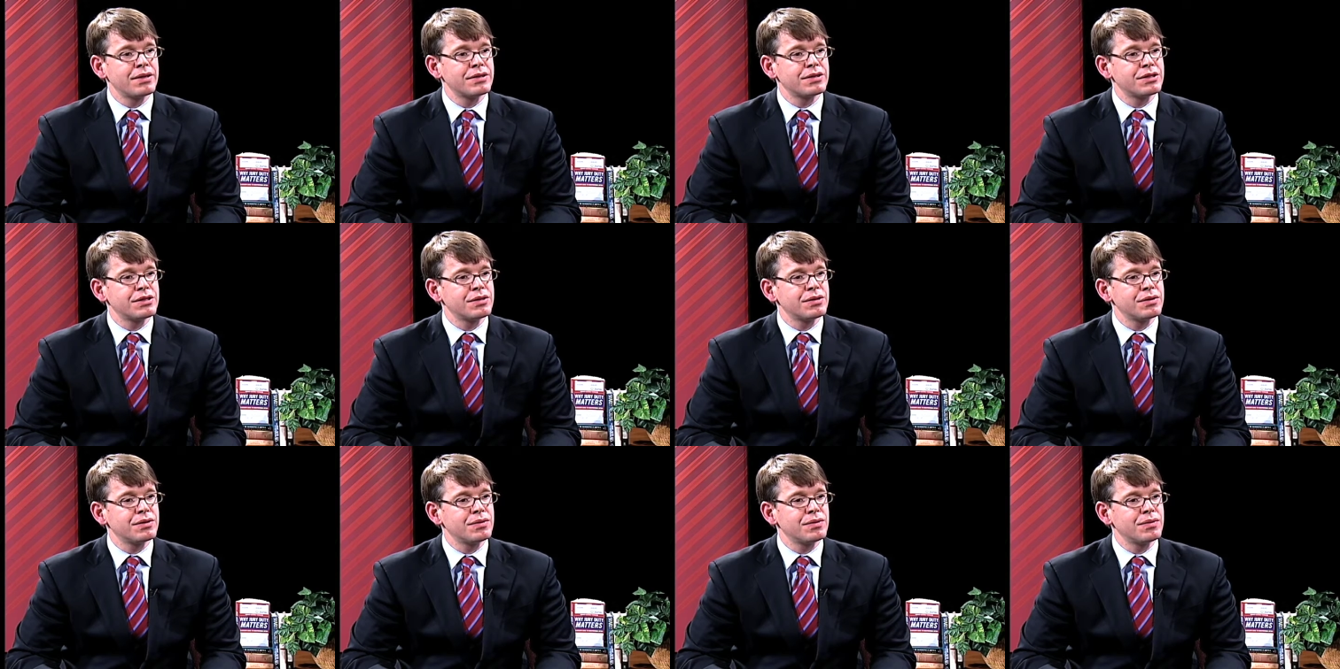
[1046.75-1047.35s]

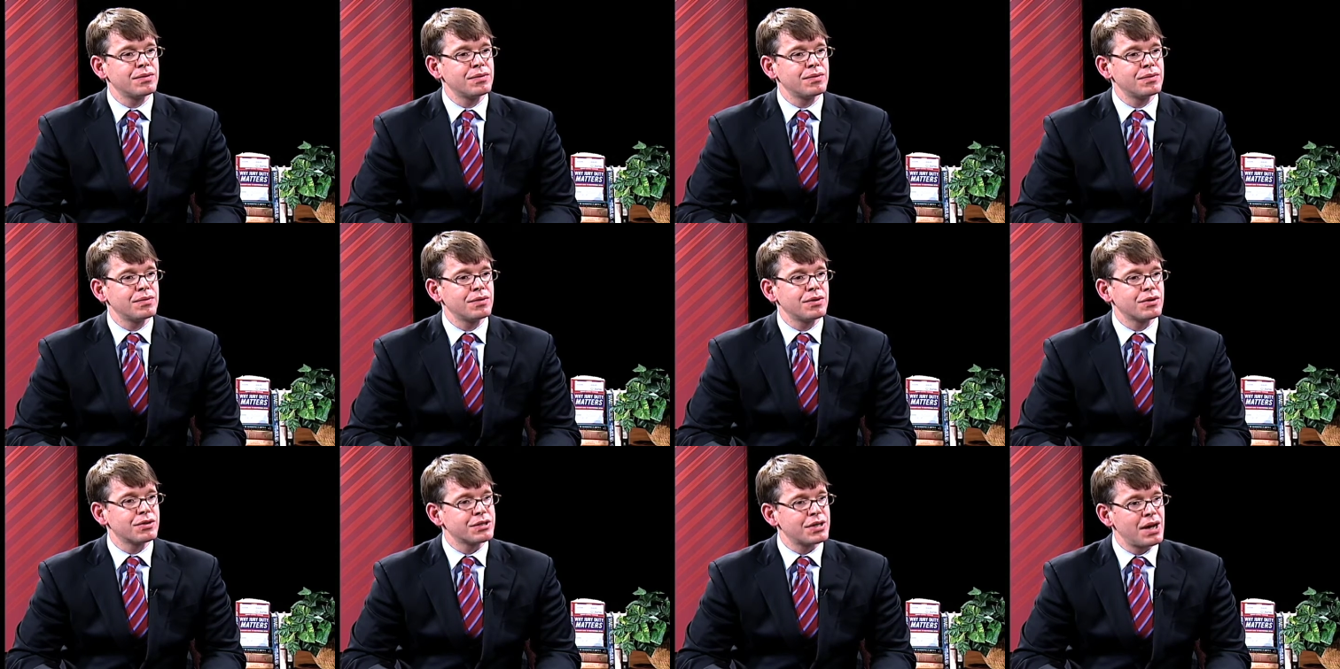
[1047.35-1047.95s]
to
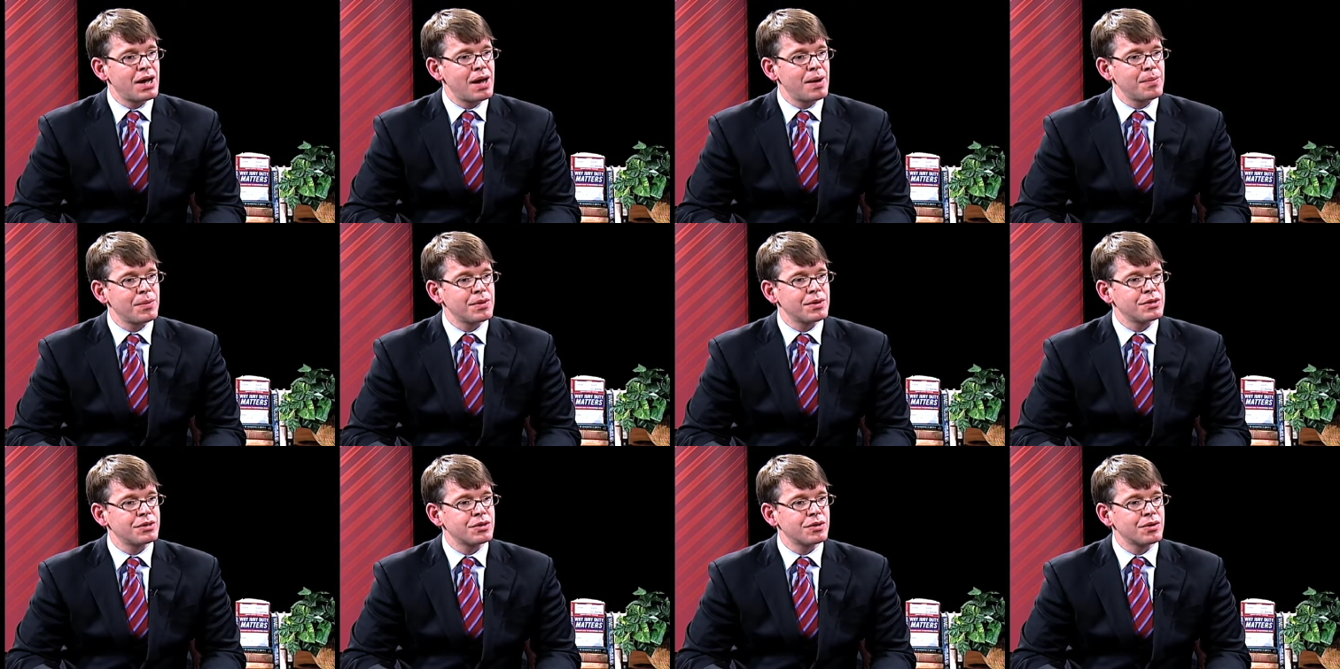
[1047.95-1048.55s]
your time in
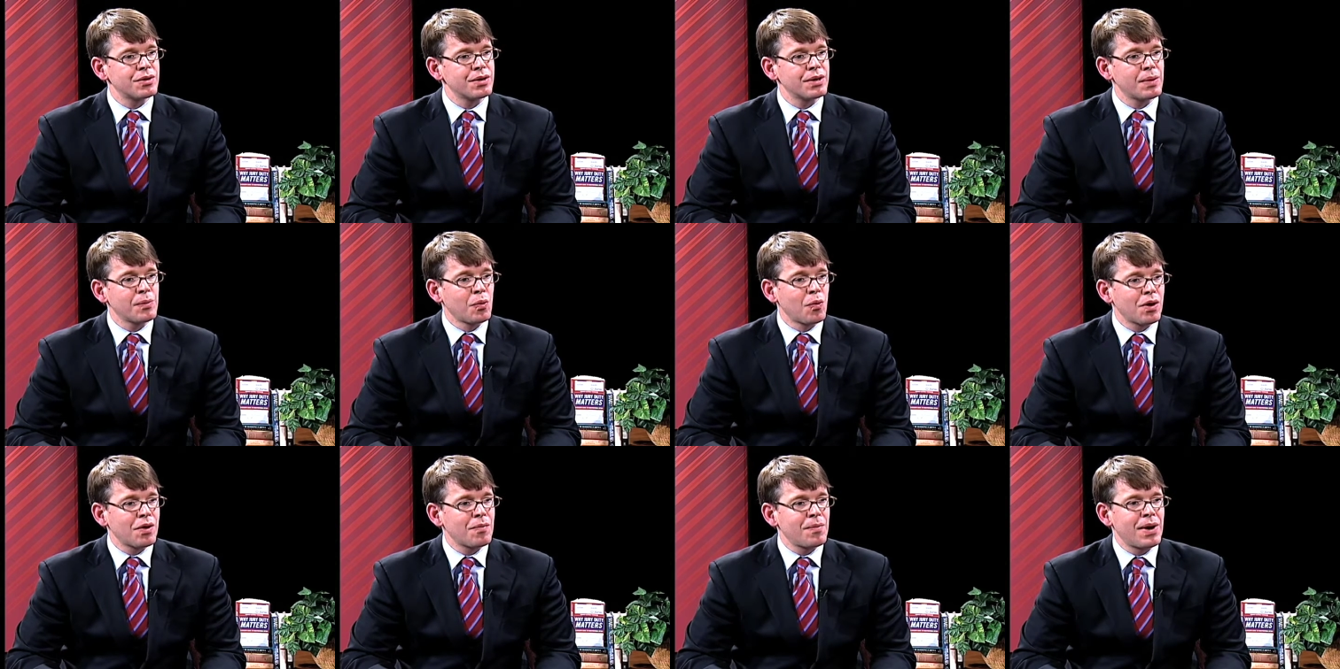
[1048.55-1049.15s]
the jury. I mean,
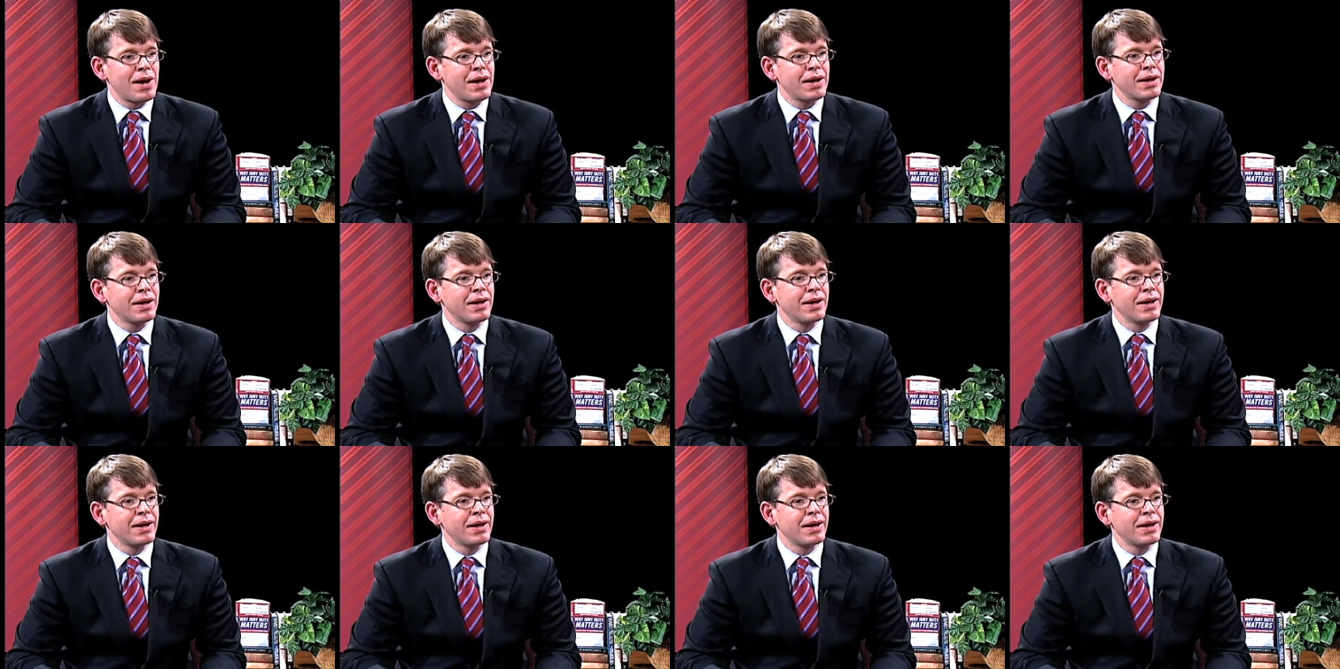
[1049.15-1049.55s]
one of my